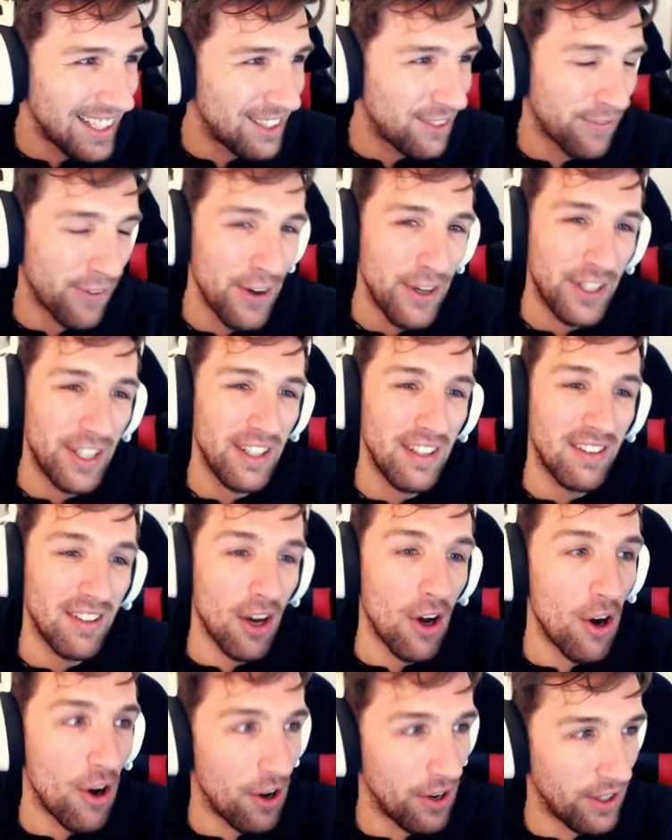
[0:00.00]
let's focus
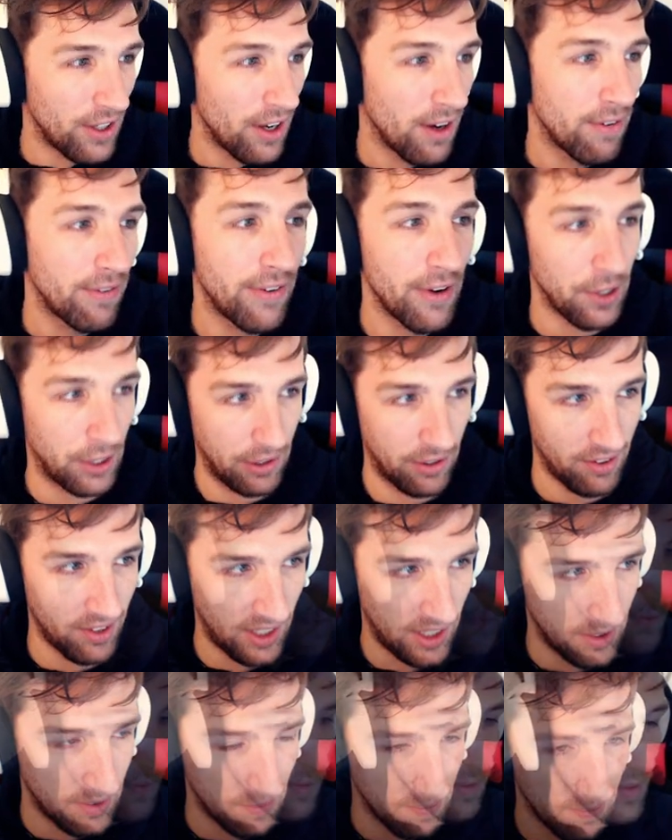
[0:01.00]
on
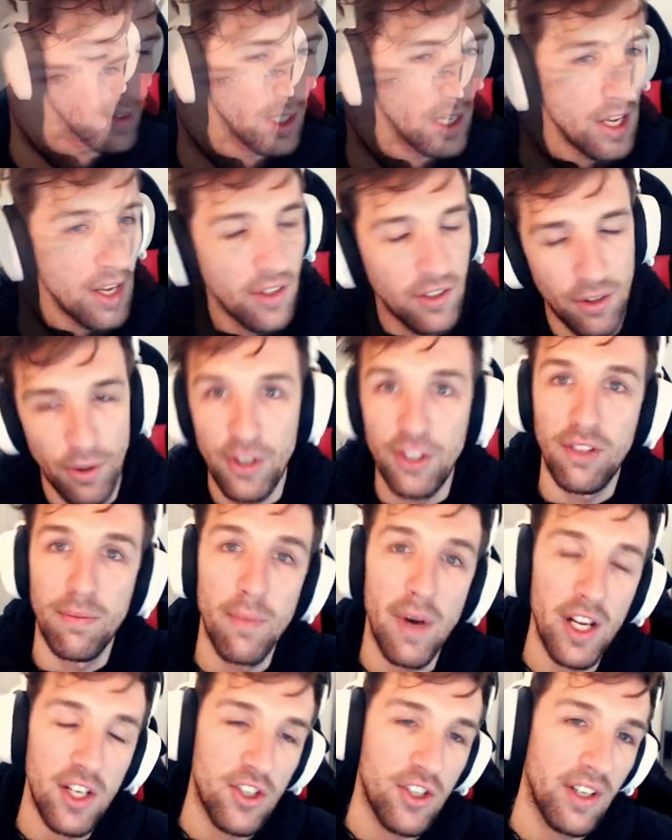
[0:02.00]
focusing. So as
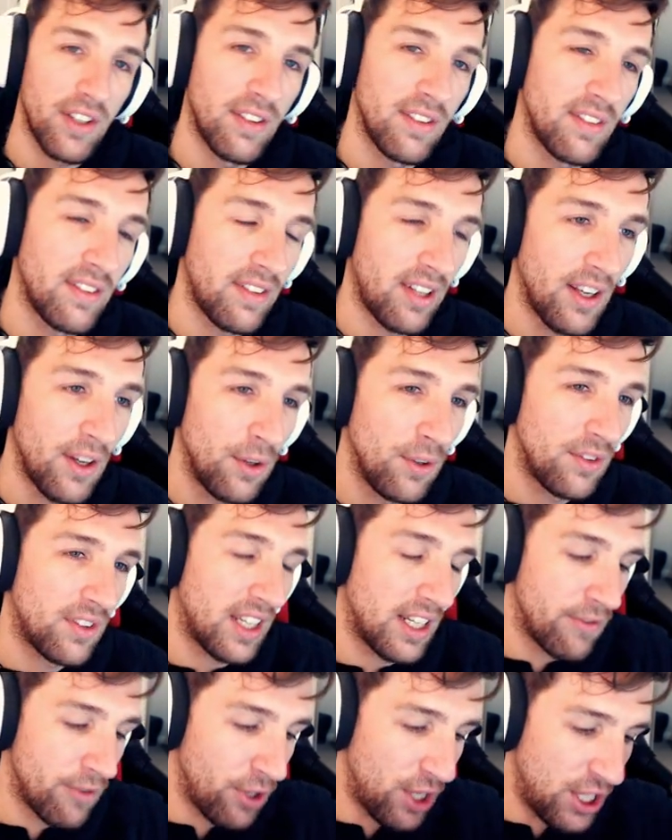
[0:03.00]
much as tilt
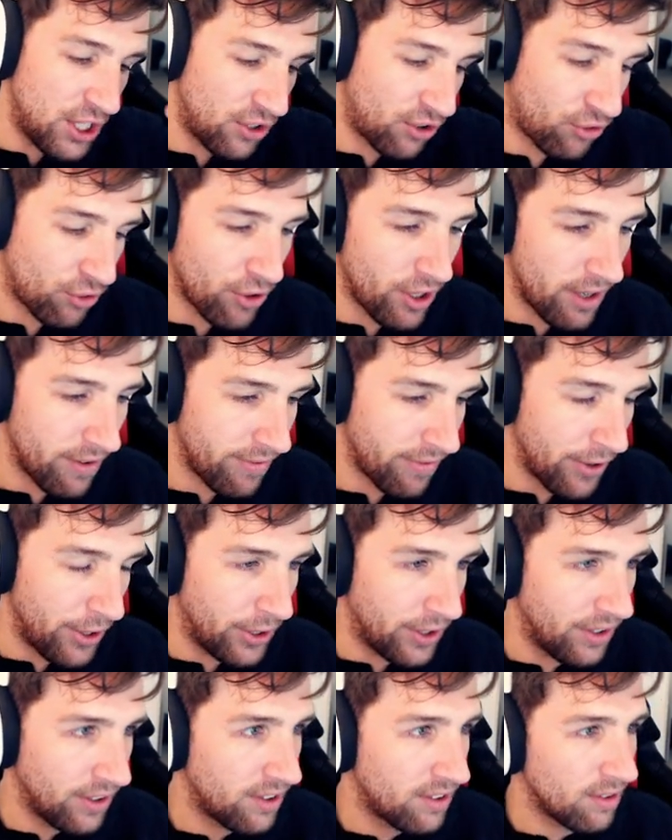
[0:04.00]
can really destroy your
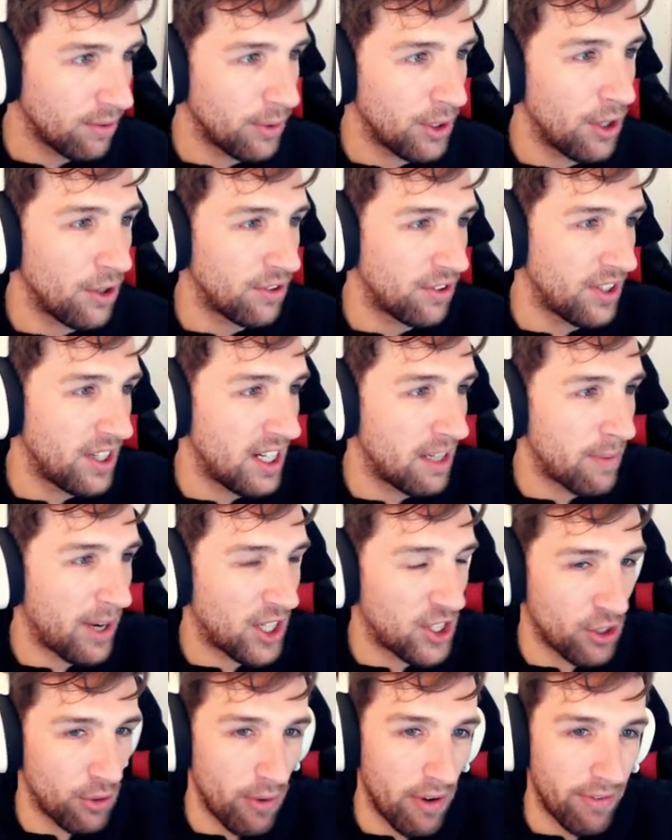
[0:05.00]
focus, we also need to
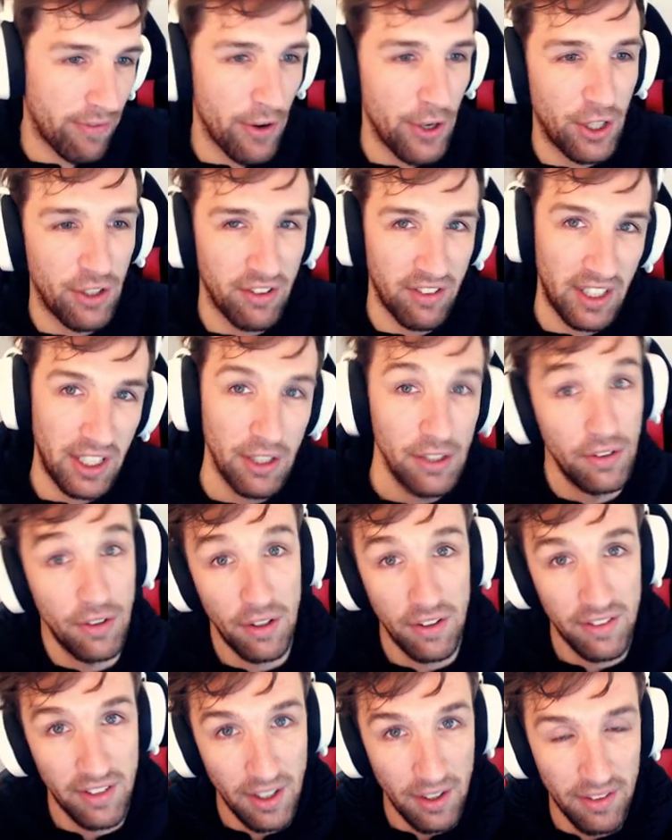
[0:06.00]
make sure we're focusing on
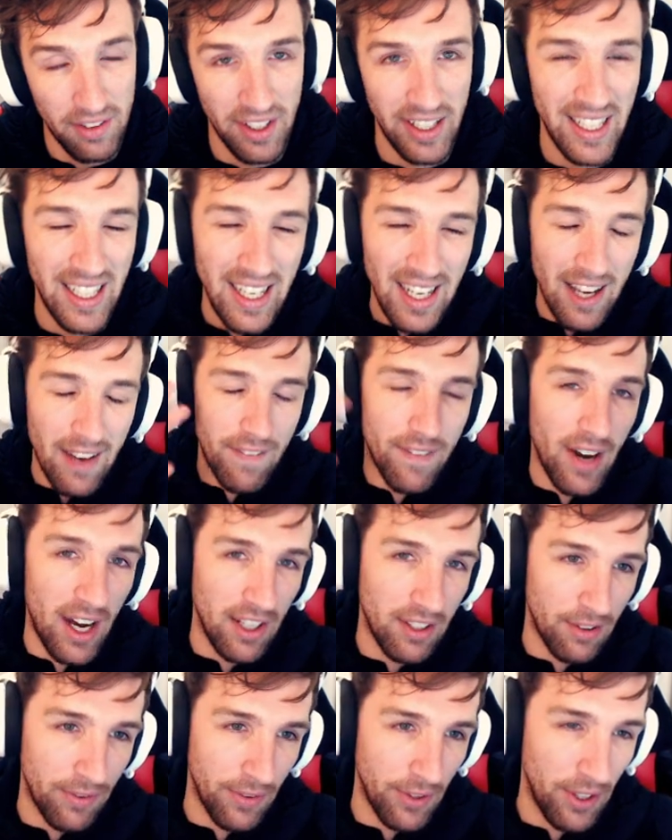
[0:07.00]
not tilting,
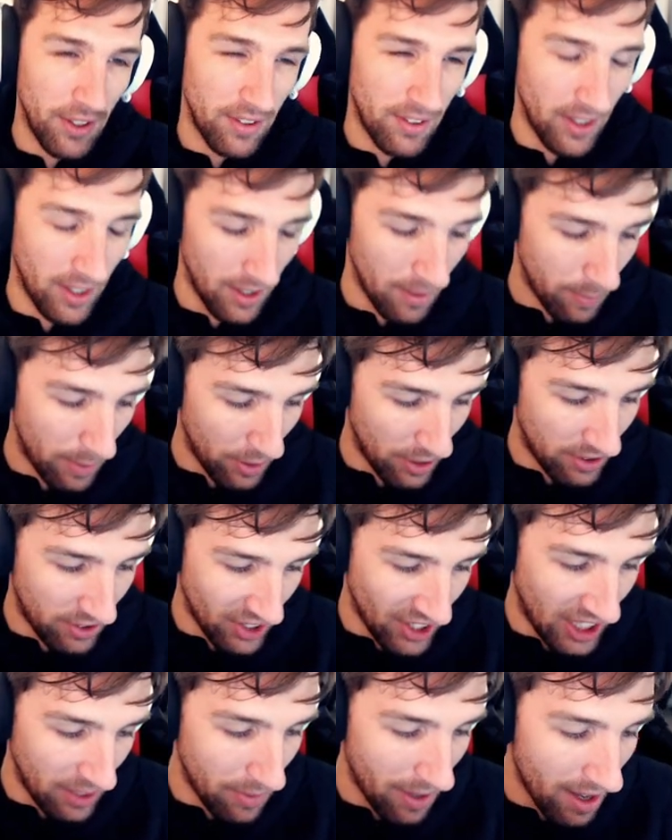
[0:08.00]
vice versa. But let's
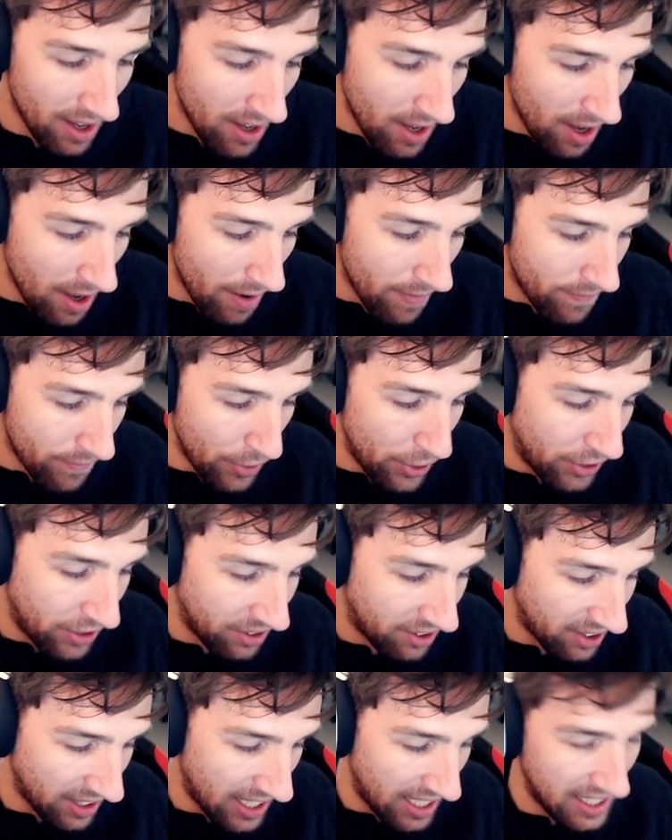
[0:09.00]
talk about
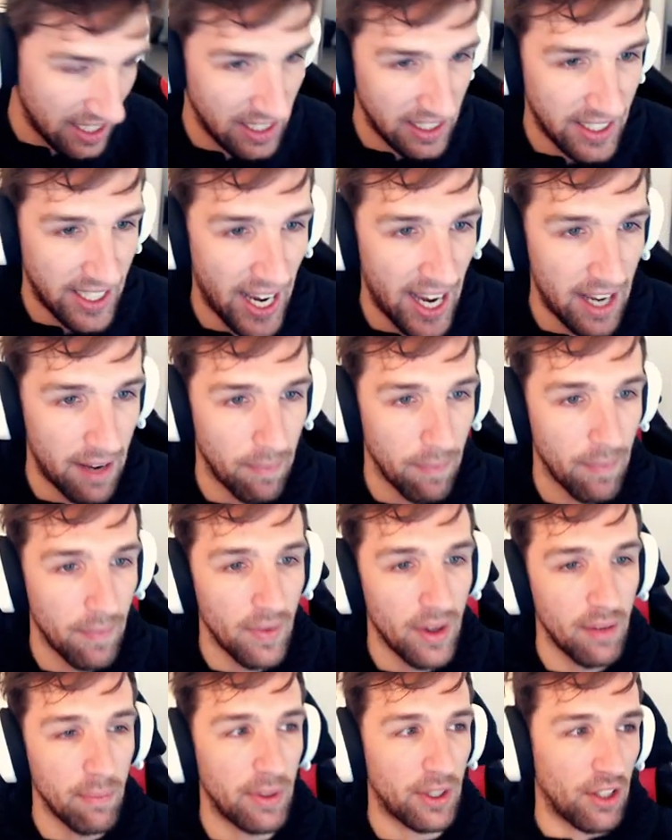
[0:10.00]
focus in game
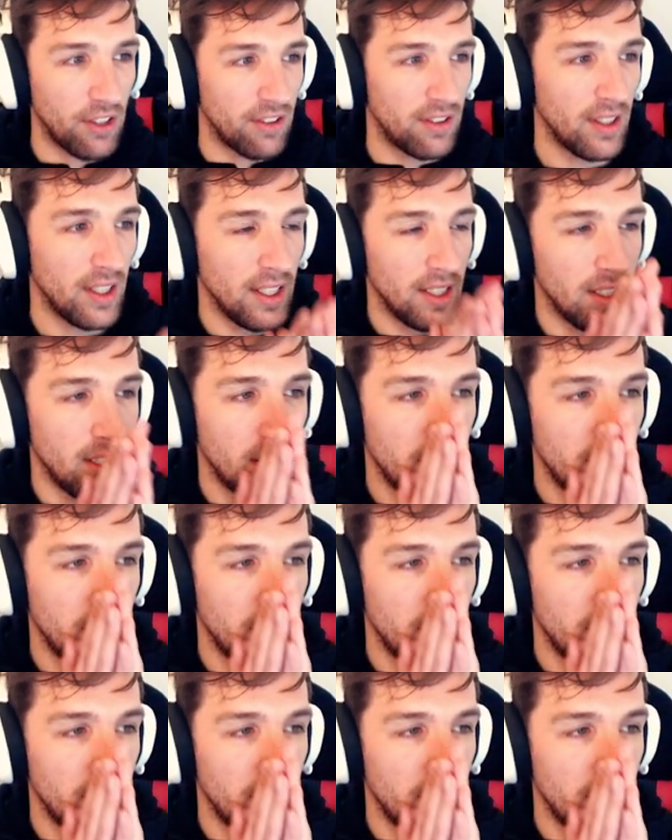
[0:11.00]
because